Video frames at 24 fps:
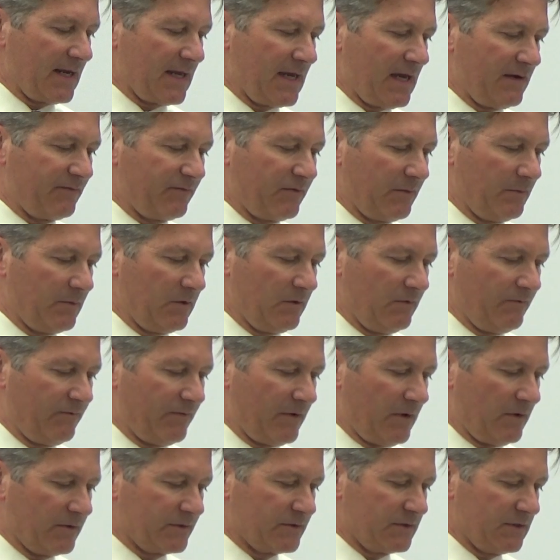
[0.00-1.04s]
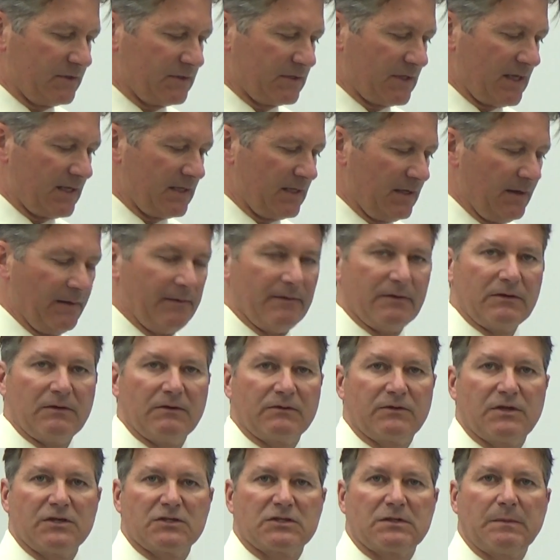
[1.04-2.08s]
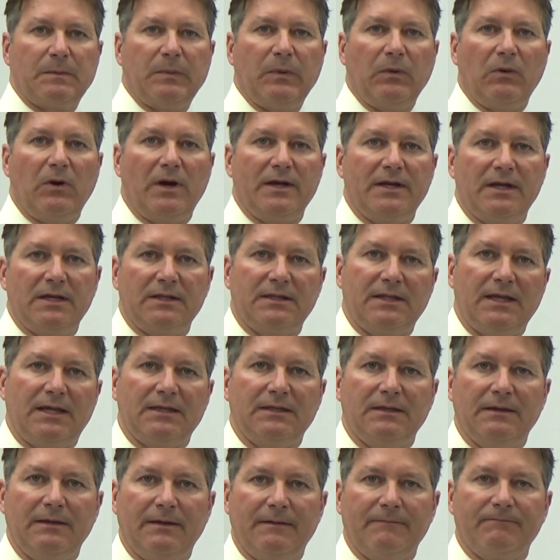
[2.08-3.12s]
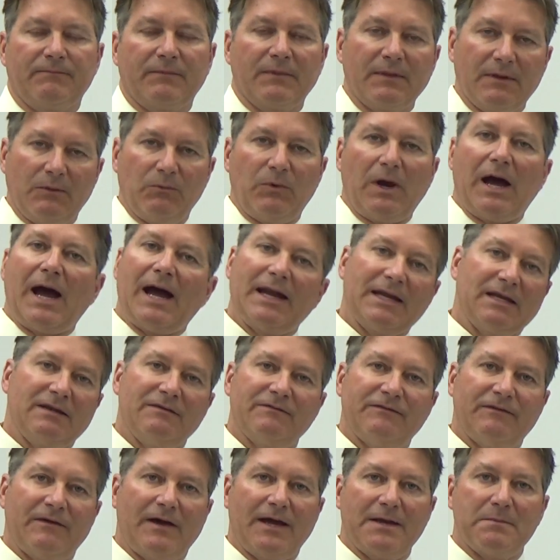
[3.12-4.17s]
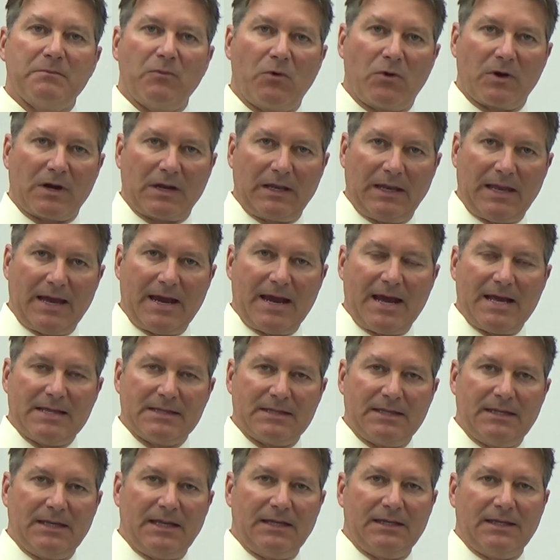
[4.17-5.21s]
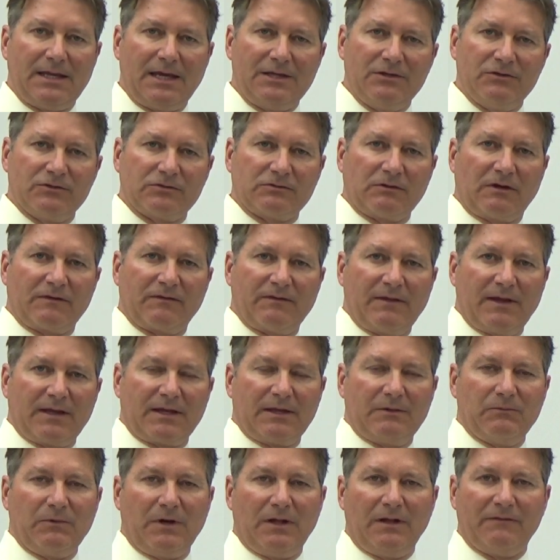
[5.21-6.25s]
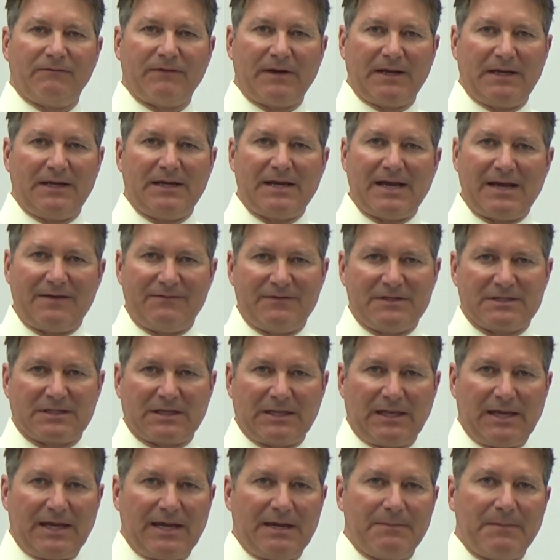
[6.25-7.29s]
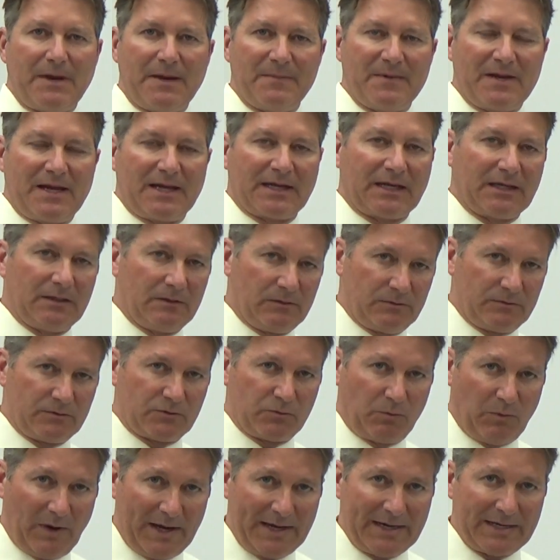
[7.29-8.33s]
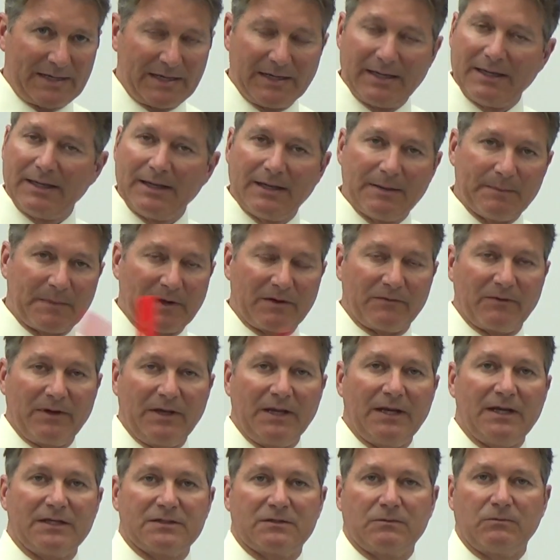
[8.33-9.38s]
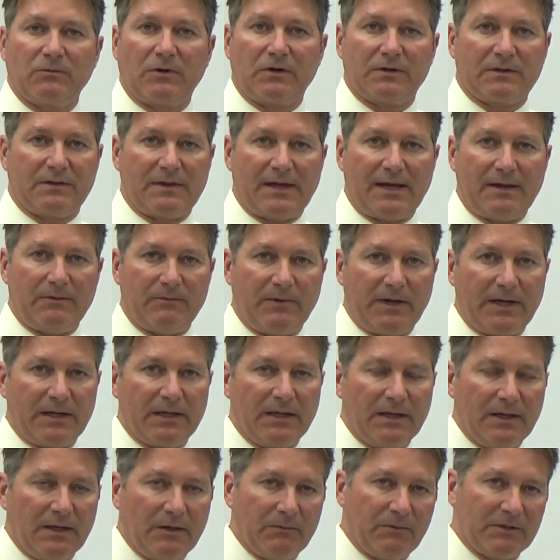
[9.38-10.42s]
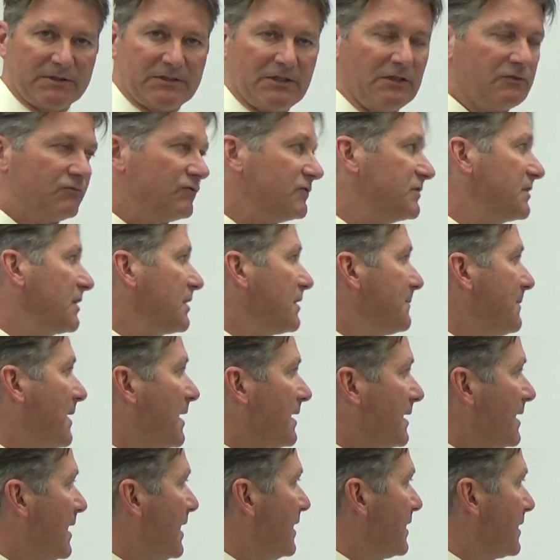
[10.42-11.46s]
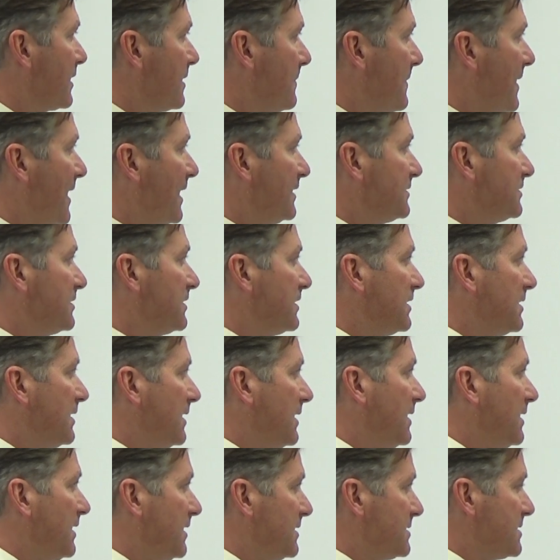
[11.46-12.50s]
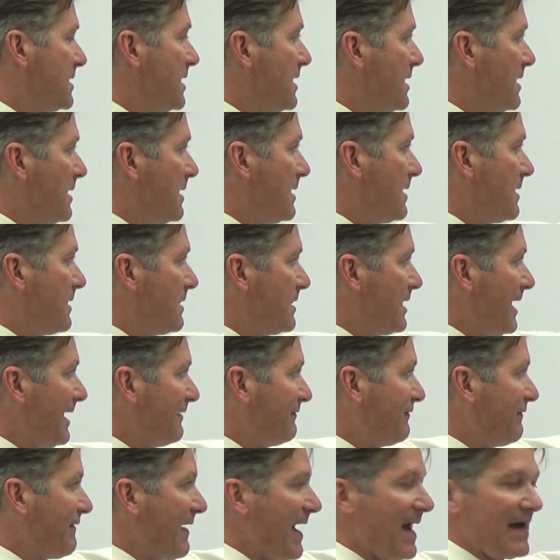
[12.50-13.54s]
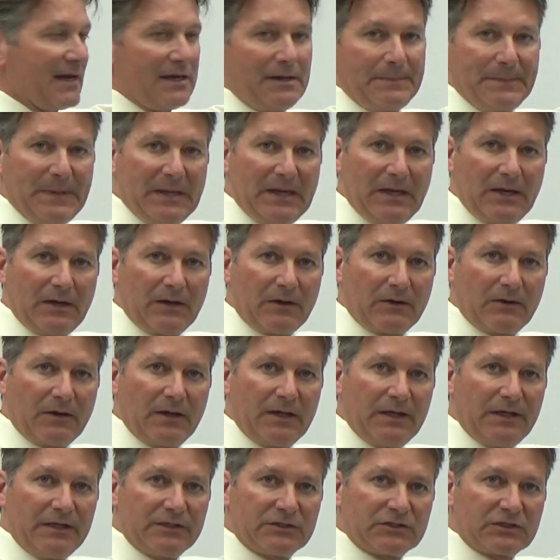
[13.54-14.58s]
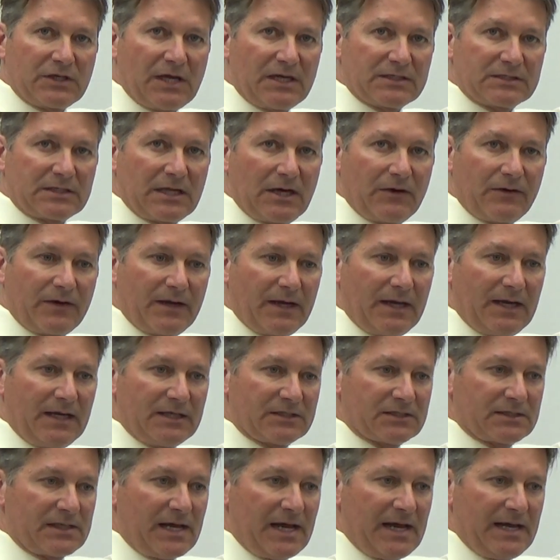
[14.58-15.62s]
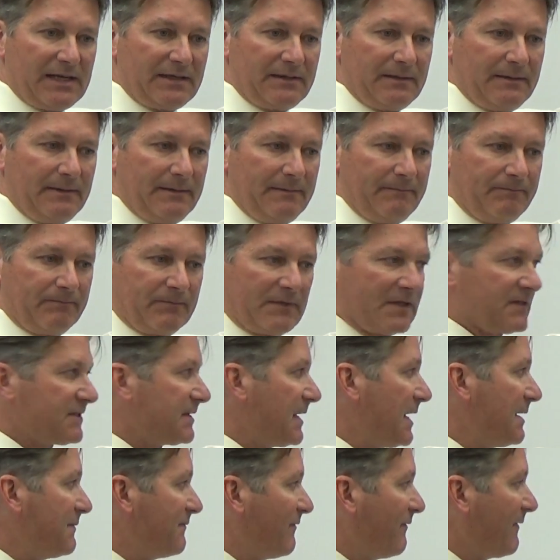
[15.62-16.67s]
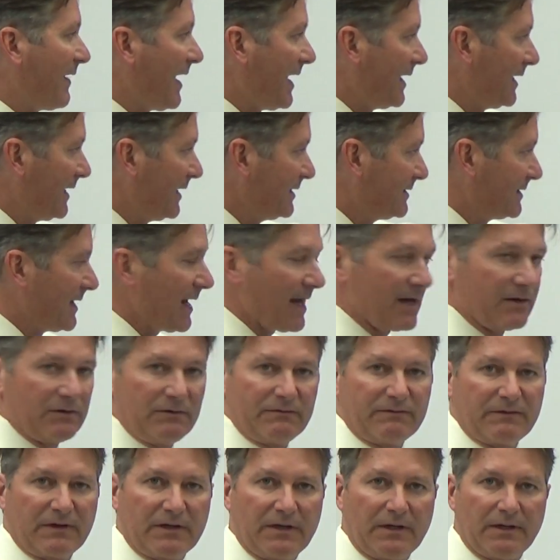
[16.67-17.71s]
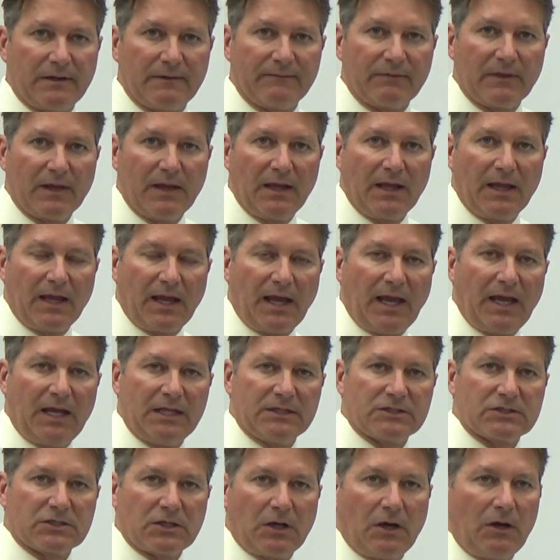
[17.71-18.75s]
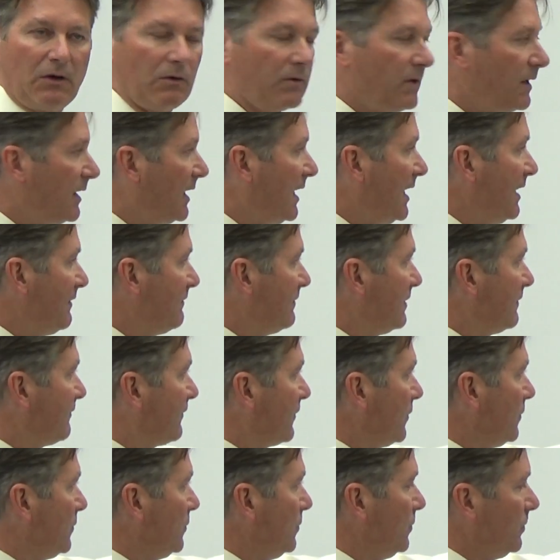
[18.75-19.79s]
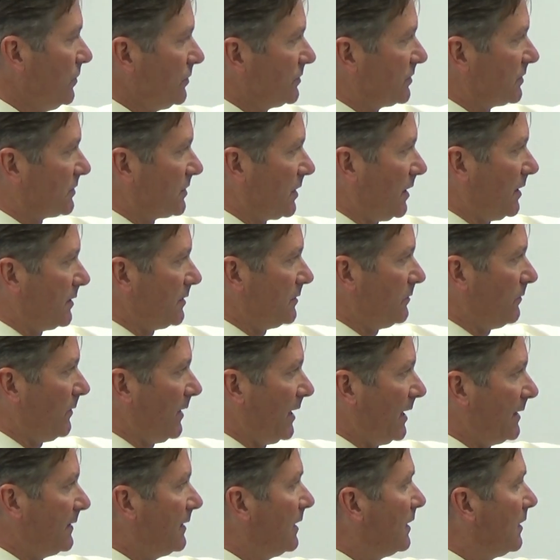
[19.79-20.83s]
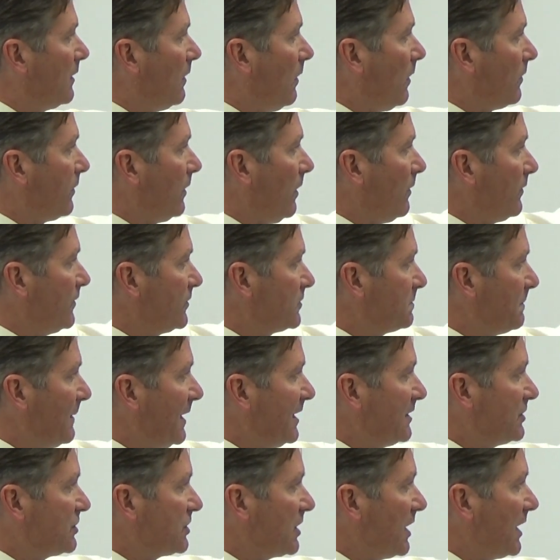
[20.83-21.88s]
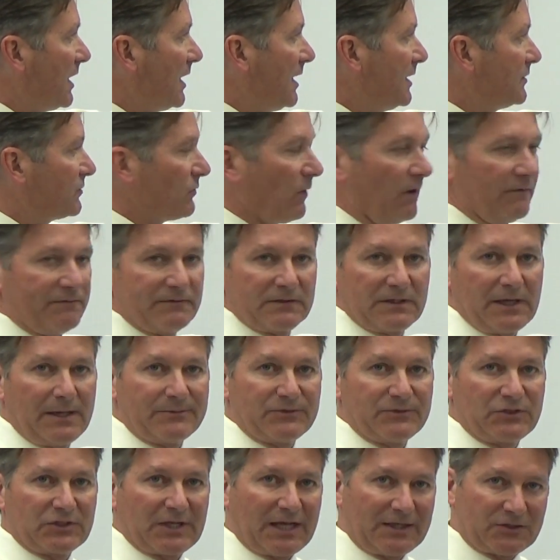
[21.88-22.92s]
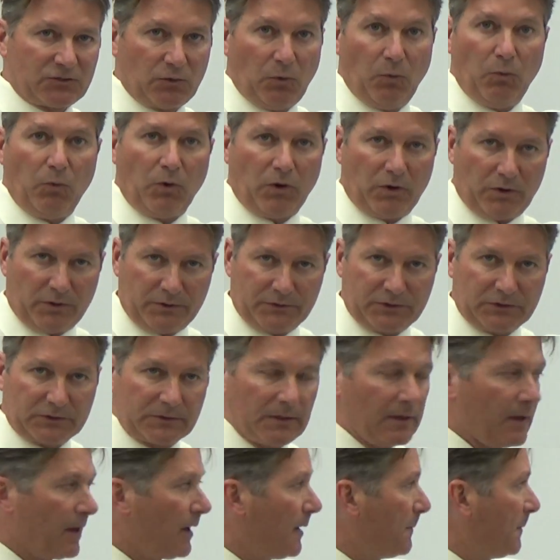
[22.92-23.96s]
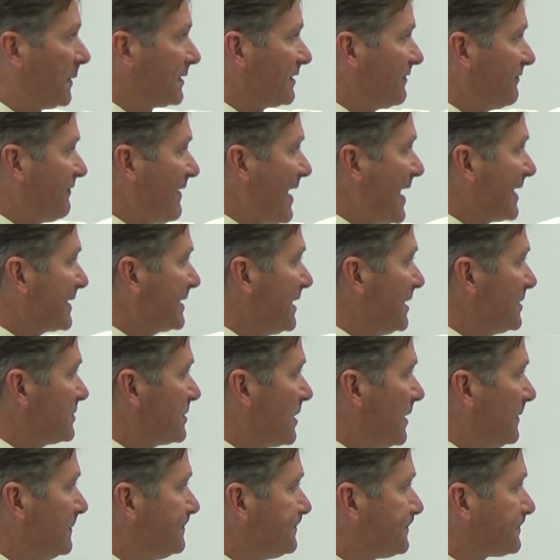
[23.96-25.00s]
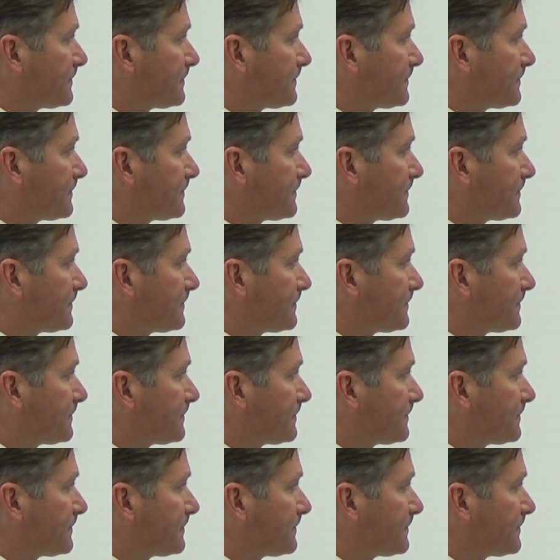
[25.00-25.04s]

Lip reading: get from you folks is that you're disappointed that I didn't find more gland, and then you start thinking, well, if I didn't have this gland, maybe I could lose weight. But it really doesn't work that way. What's interesting about gynecomastia is that fat up here in his chest area is not the same fat as down over here. And so even if you lose a ton of weight, although this may change, oftentimes it gets worse. But the fact is,